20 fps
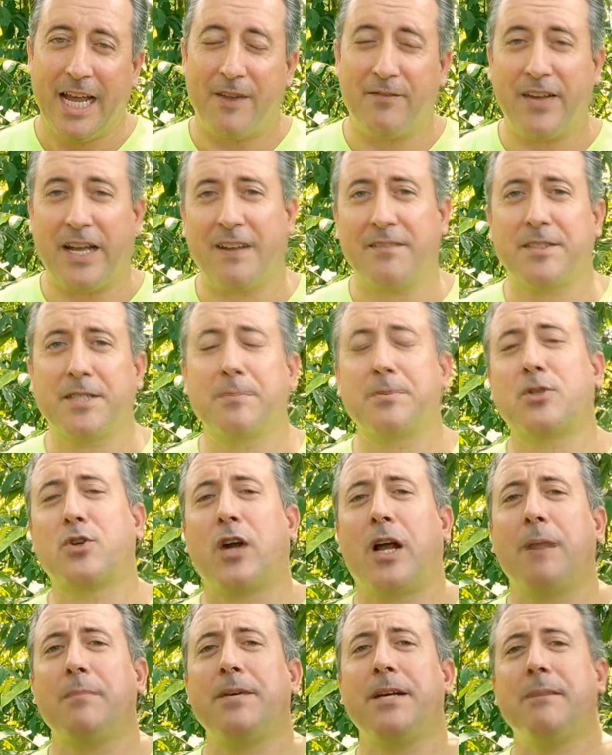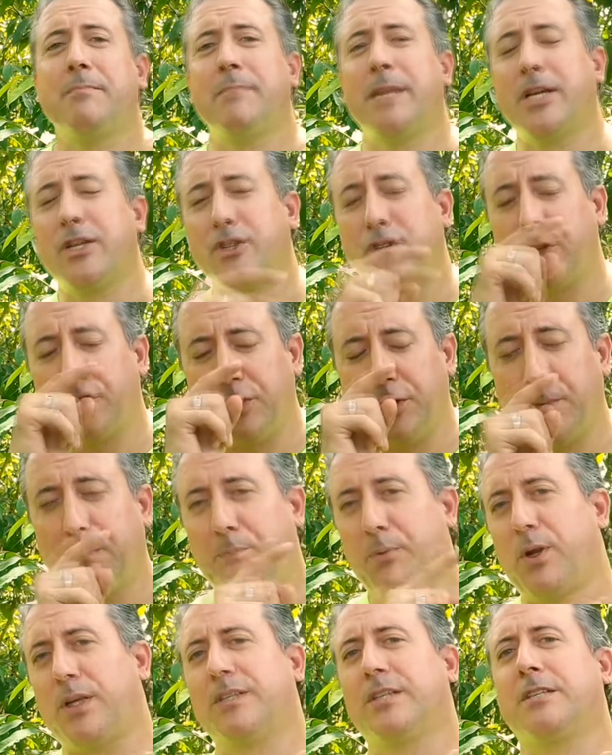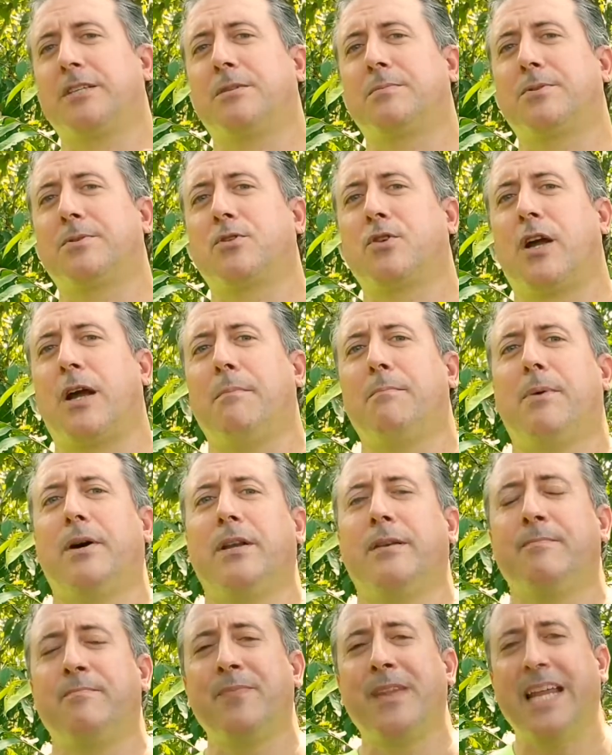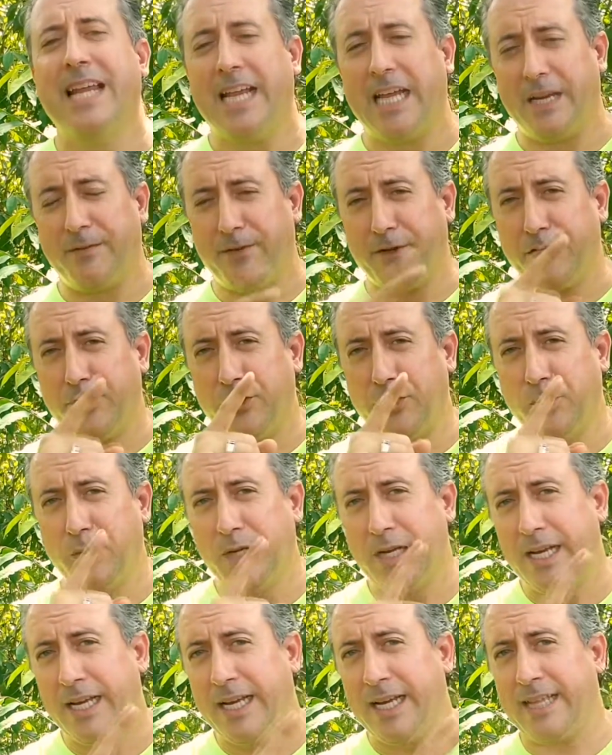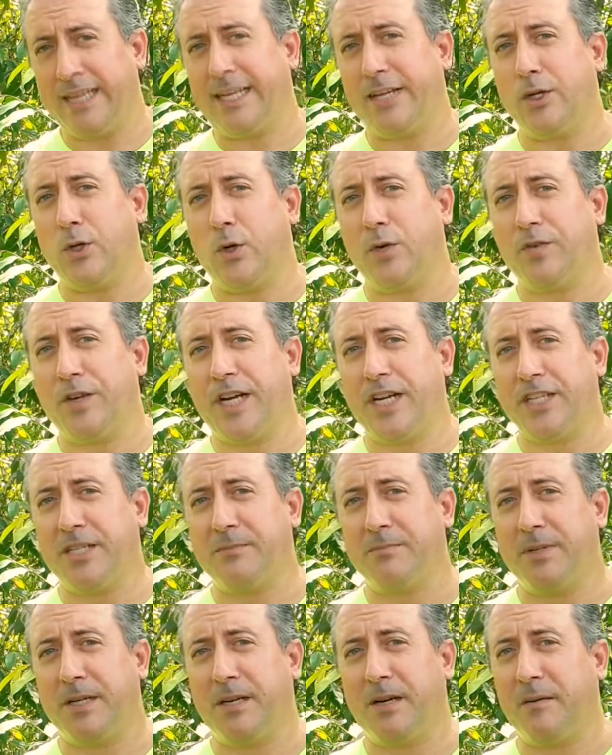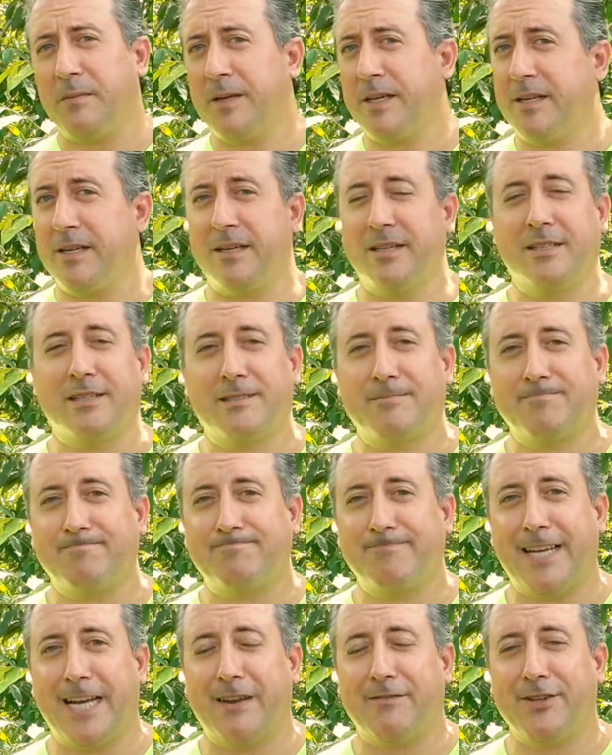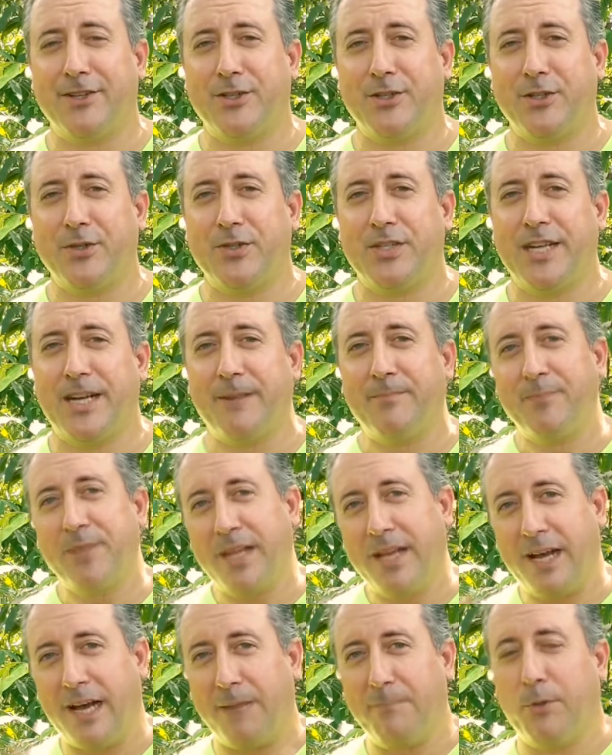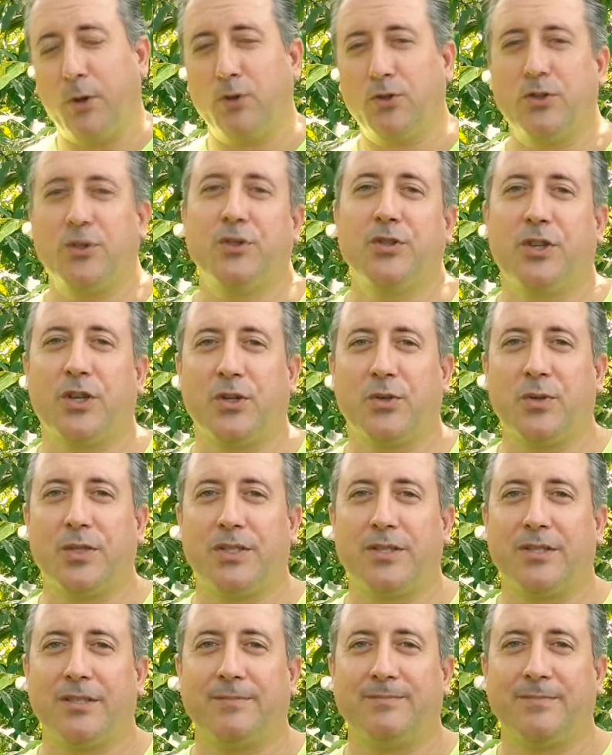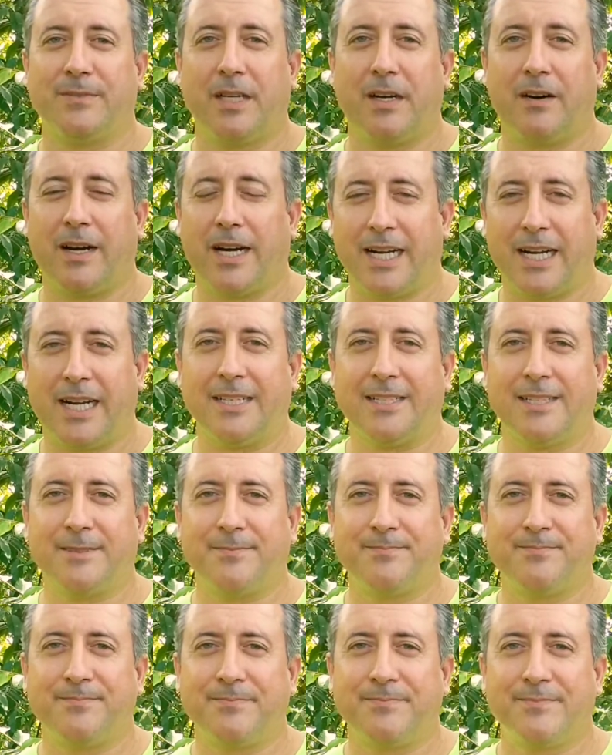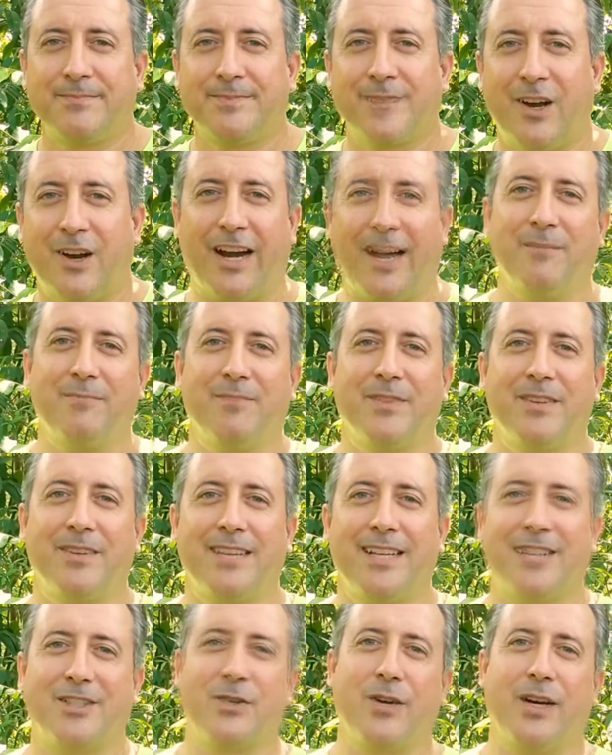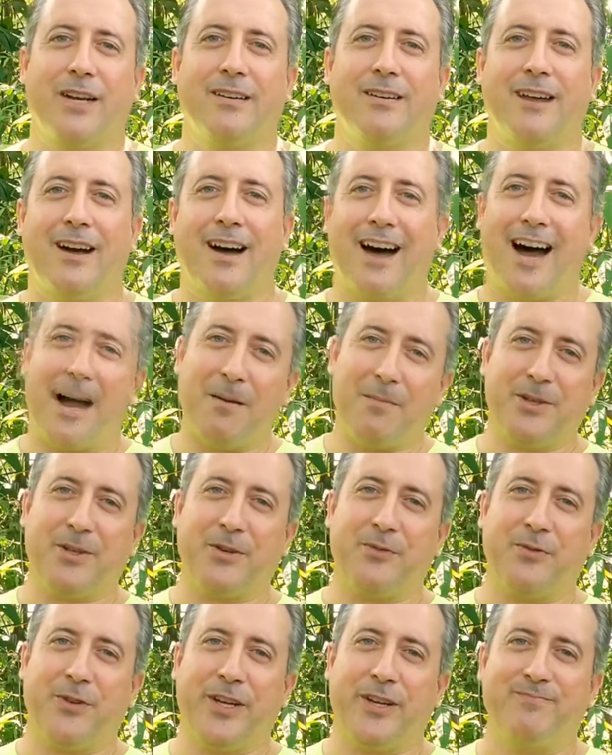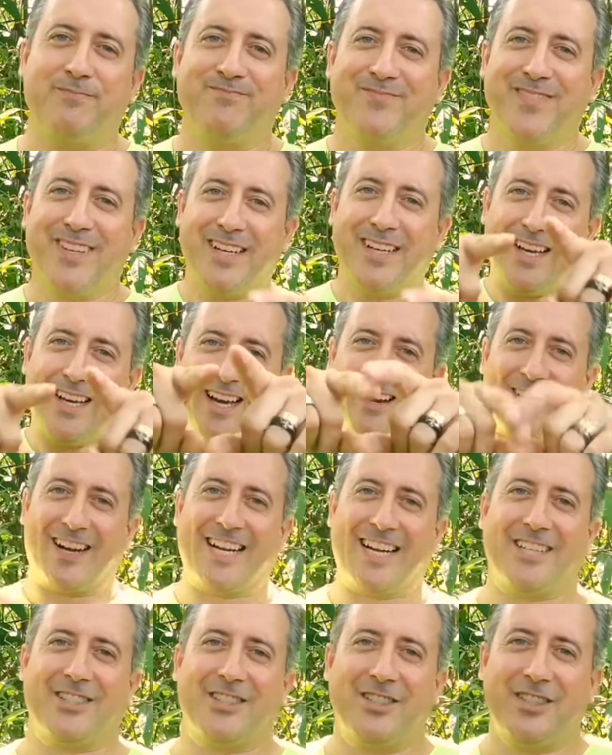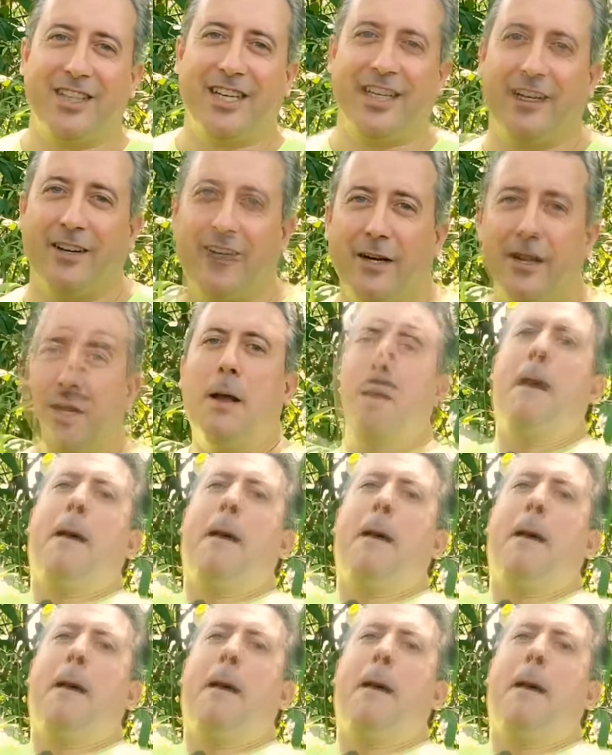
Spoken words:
If you haven't subscribed yet, make sure you press that subscribe button. And if you do, hit that notification bell because every Tuesday I post a new tongue twister. All right, guys? All right, that's great. I'm Mr. Finn, and I'll catch you later.